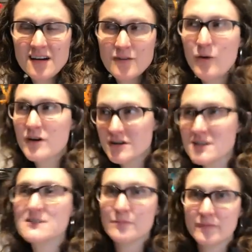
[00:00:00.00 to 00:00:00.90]
water
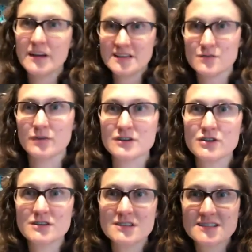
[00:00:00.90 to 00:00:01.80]
does something when it
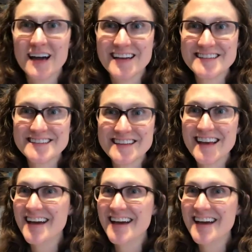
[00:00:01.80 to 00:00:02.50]
turns into ice